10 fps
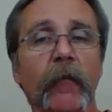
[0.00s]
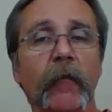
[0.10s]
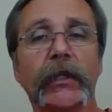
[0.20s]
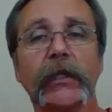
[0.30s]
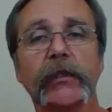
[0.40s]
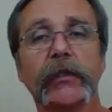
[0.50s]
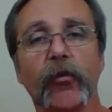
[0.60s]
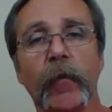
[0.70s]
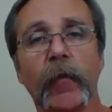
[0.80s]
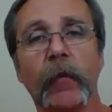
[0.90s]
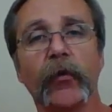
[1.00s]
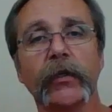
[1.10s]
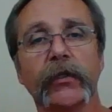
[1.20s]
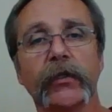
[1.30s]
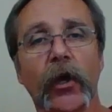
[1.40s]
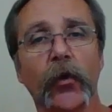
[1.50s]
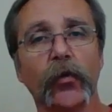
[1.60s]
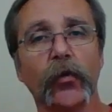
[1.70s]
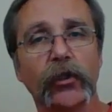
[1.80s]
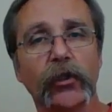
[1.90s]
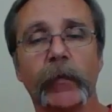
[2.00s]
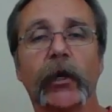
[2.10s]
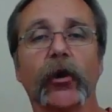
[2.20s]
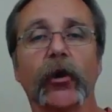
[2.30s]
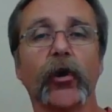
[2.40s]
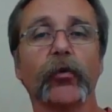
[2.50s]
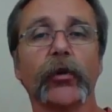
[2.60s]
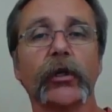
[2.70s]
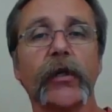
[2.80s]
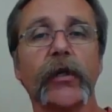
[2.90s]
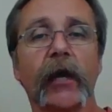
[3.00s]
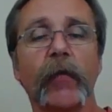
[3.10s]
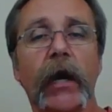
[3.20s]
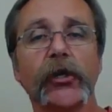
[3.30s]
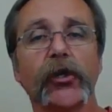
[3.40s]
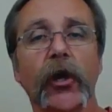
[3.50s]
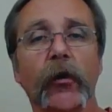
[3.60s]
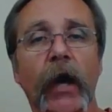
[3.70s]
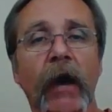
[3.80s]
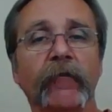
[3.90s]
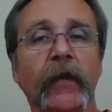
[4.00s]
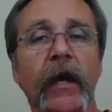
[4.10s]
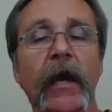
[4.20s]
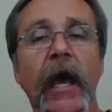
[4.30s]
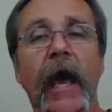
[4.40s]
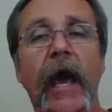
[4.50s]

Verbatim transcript: Big things to remember is, you know, it's got to be congruent with the target market you're going after,